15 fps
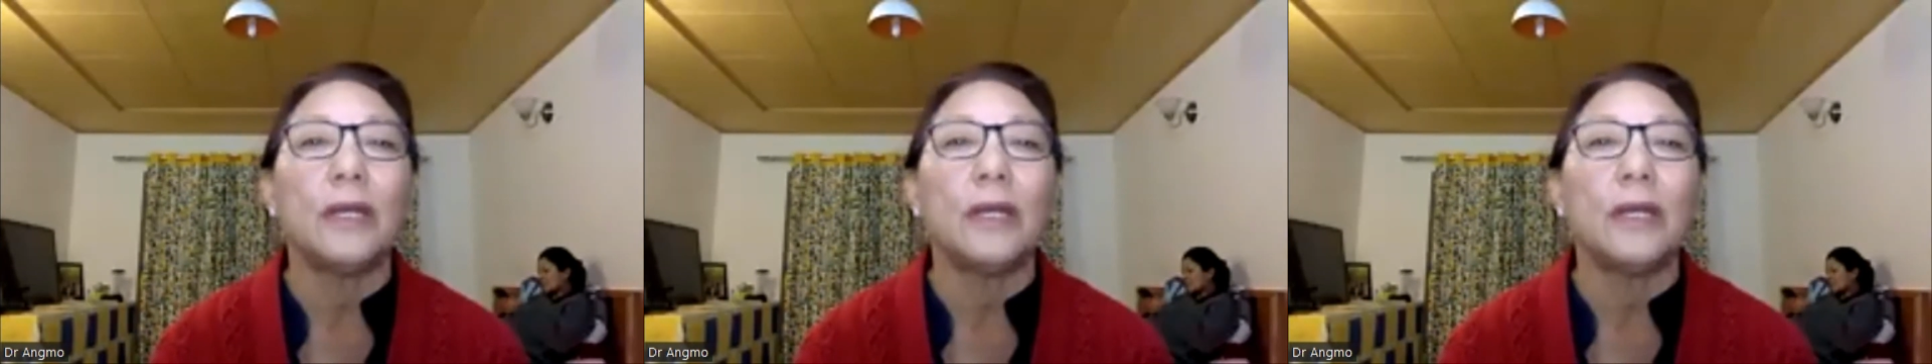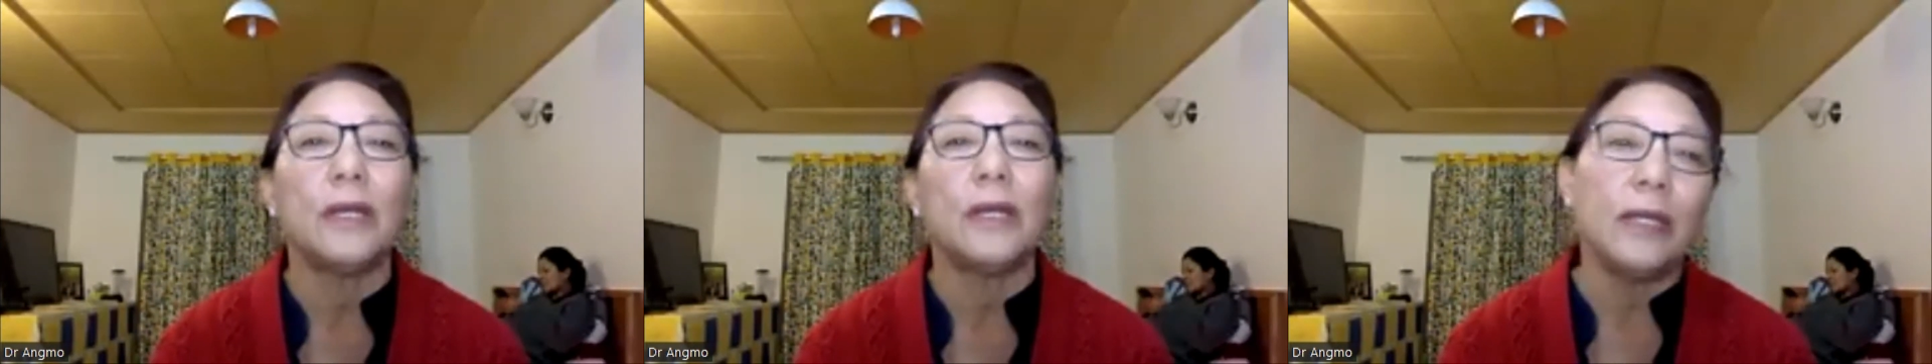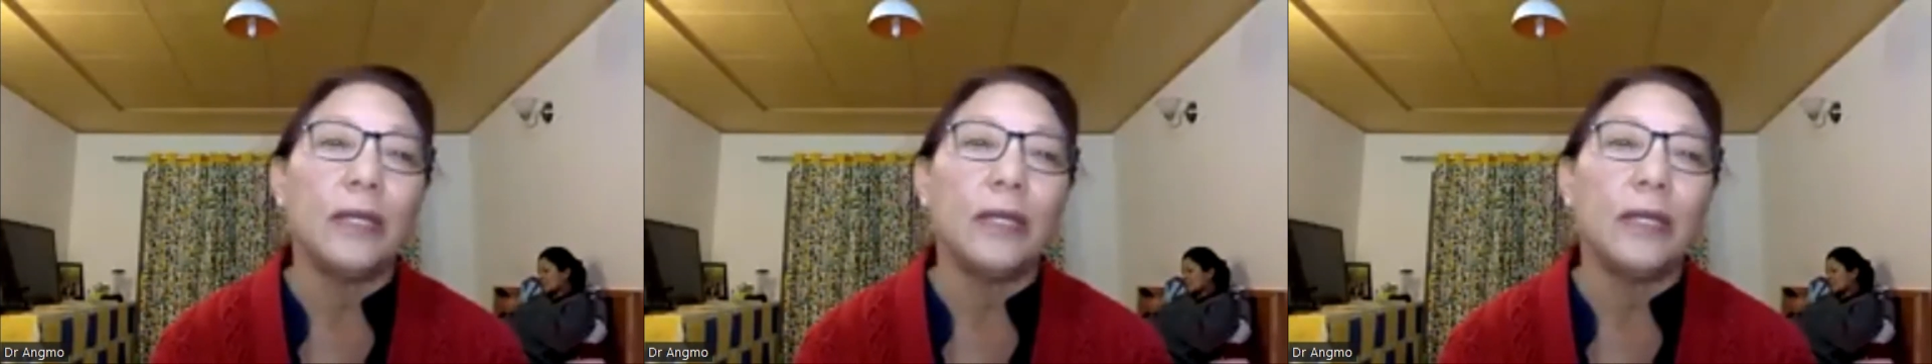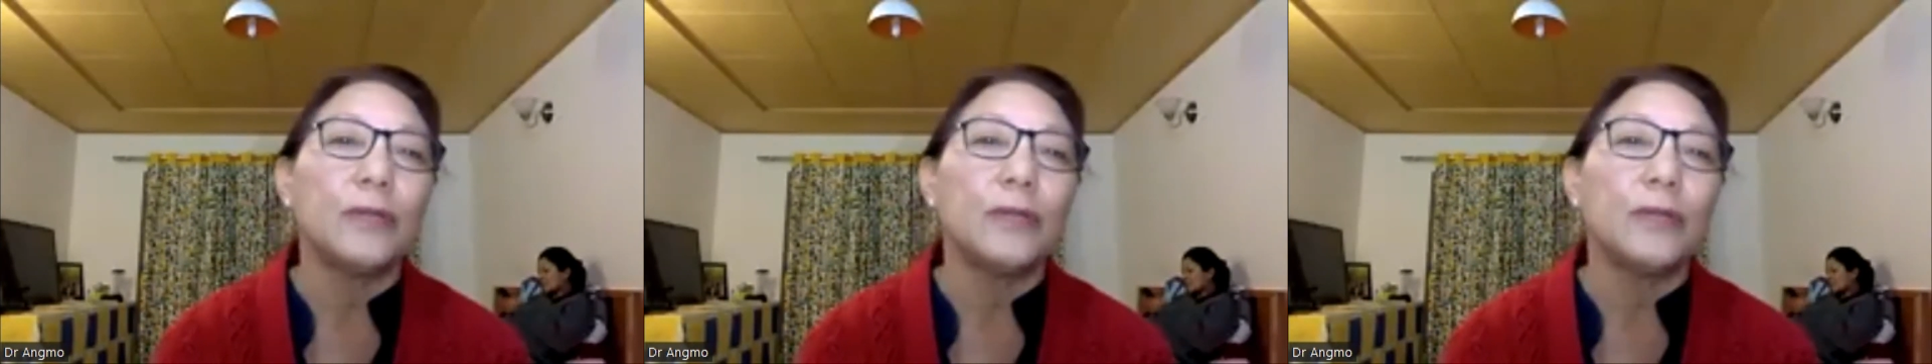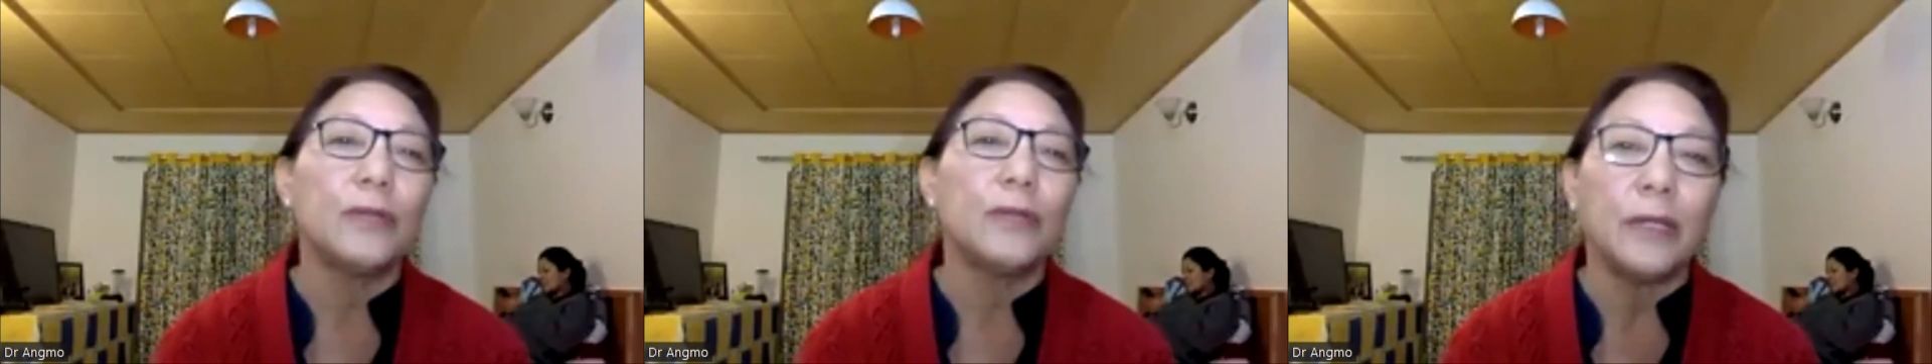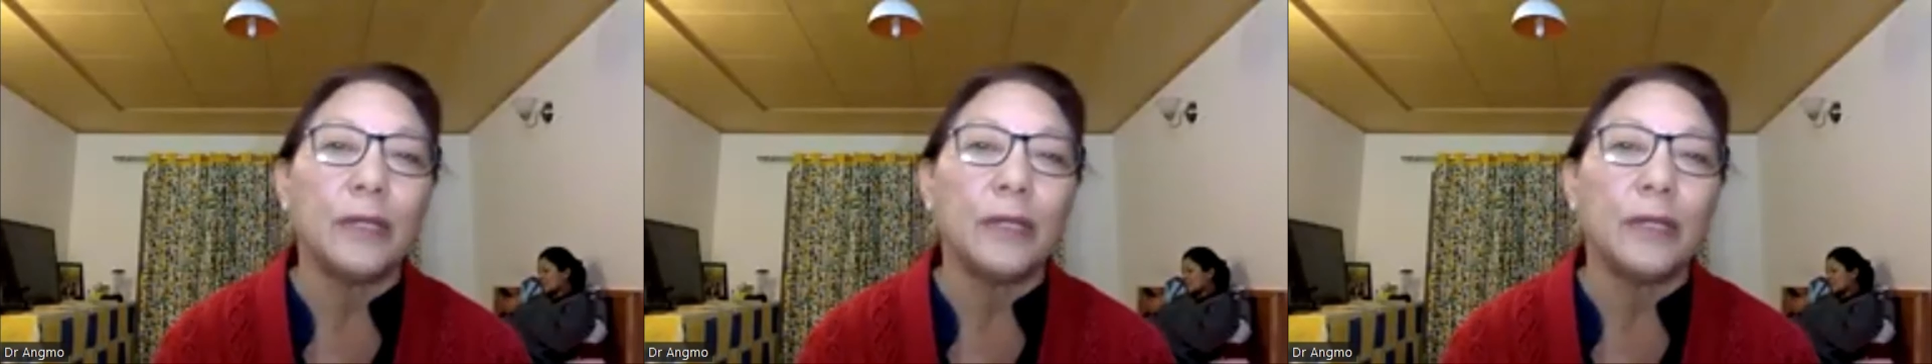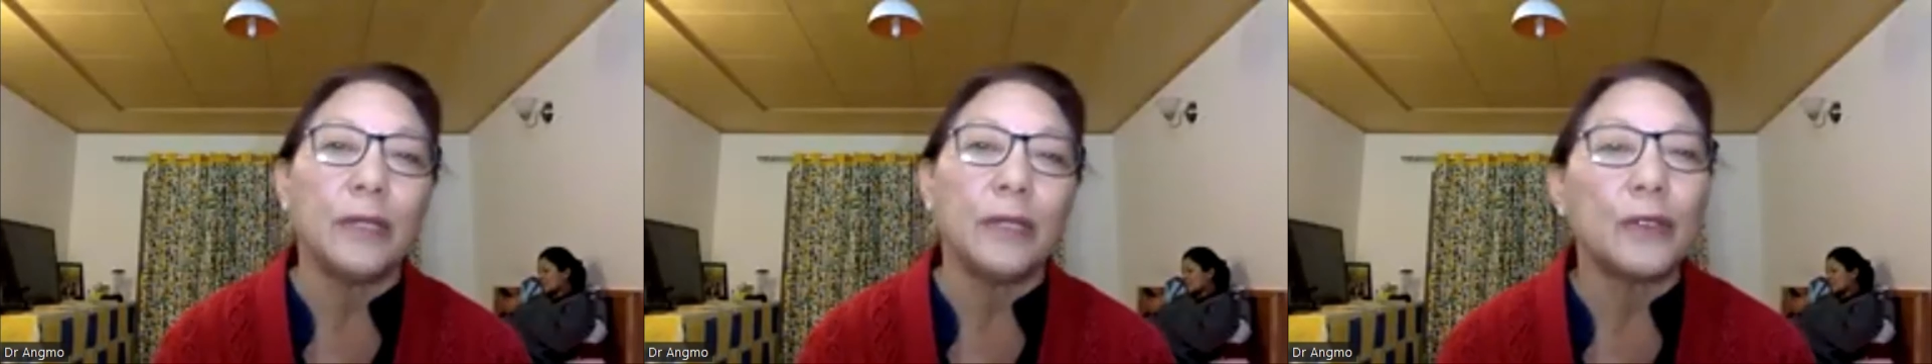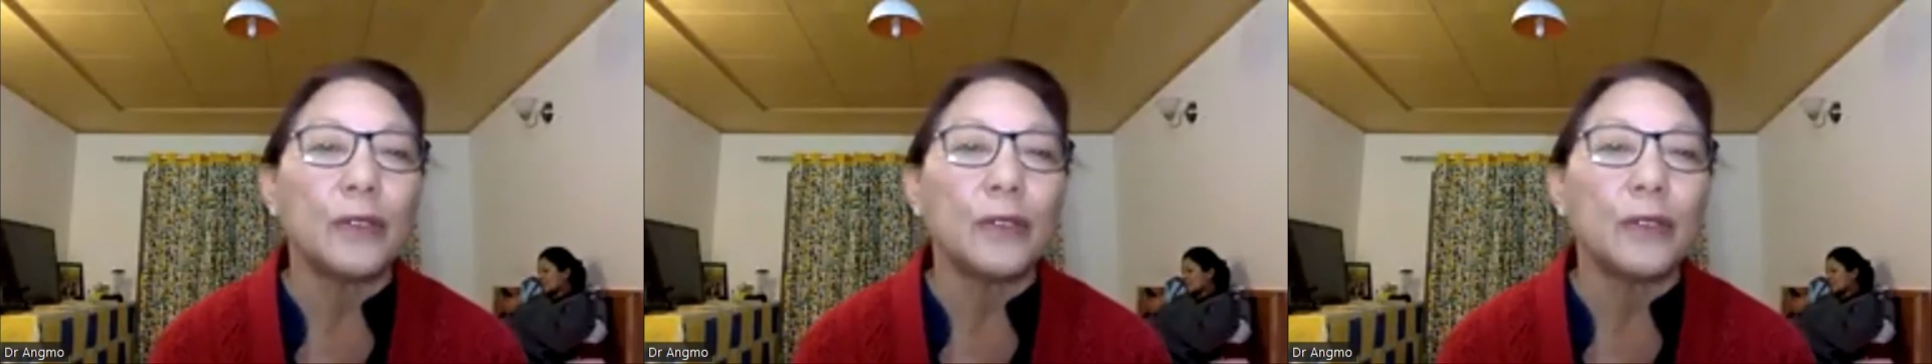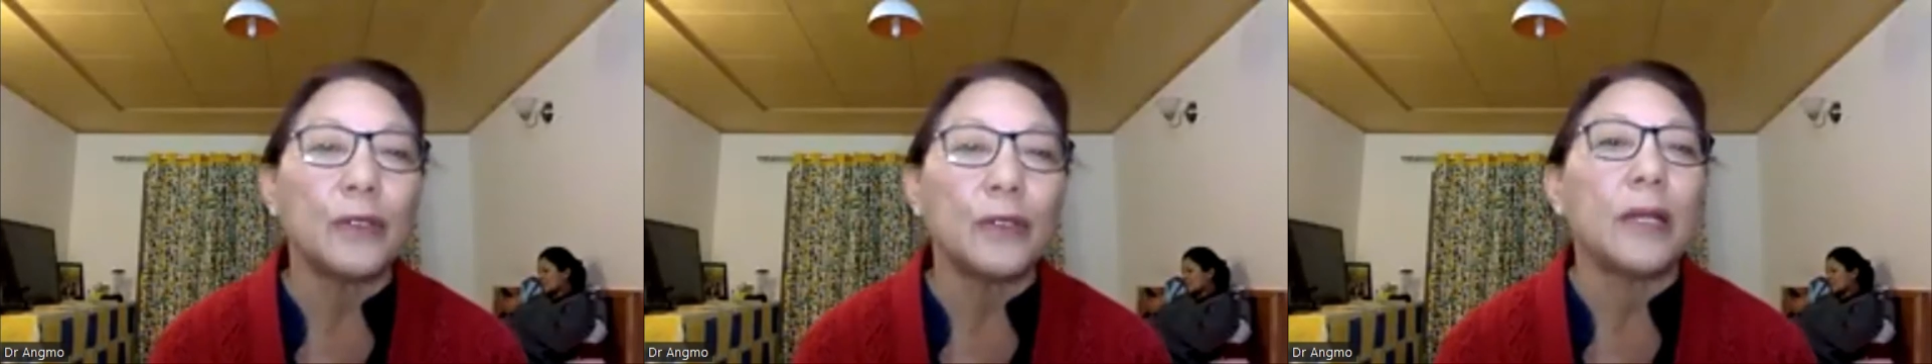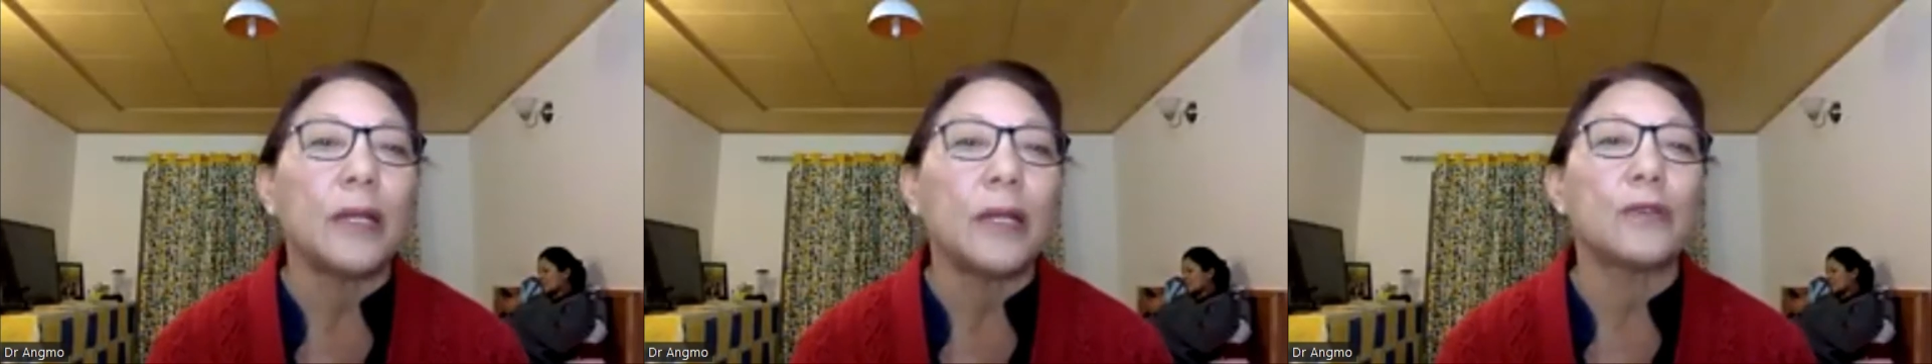kindly do something about our
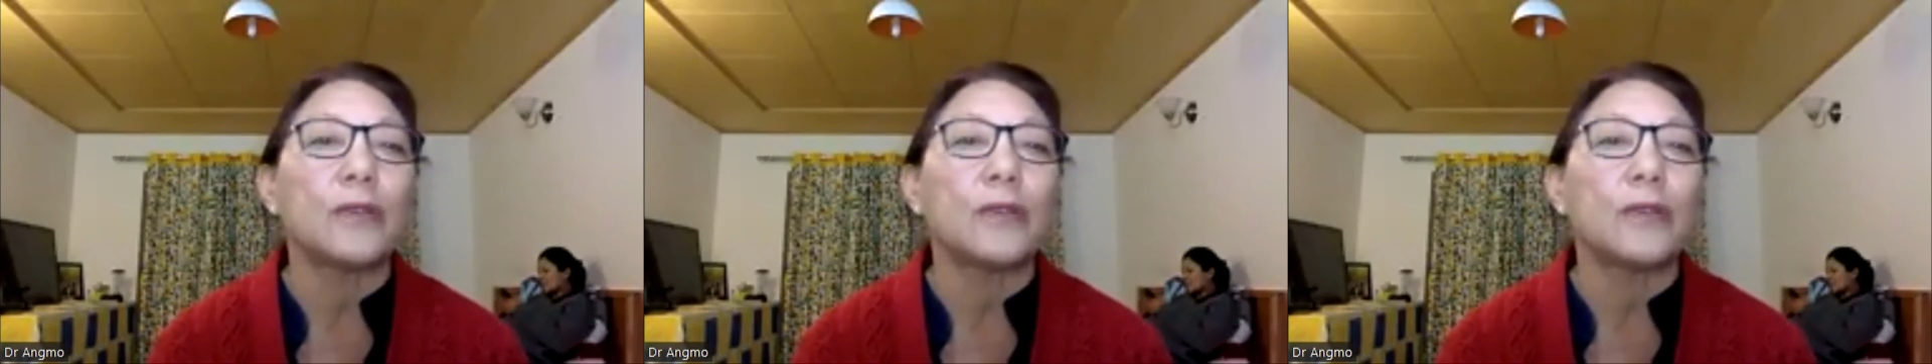house